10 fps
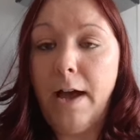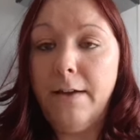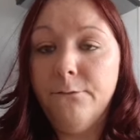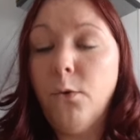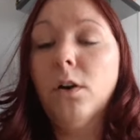
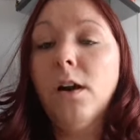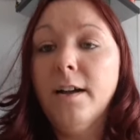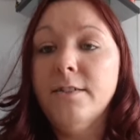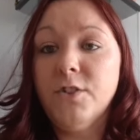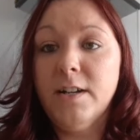
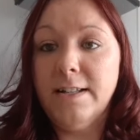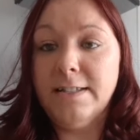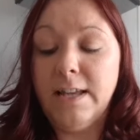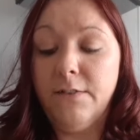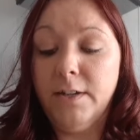
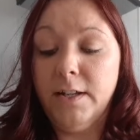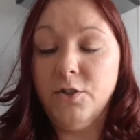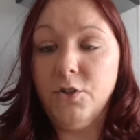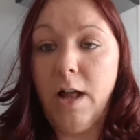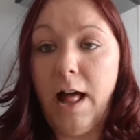
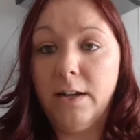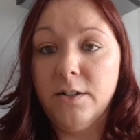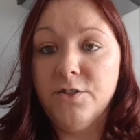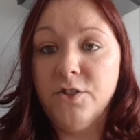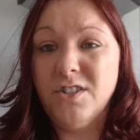
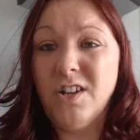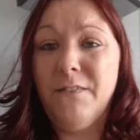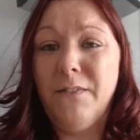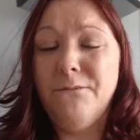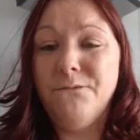$472 just
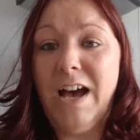off of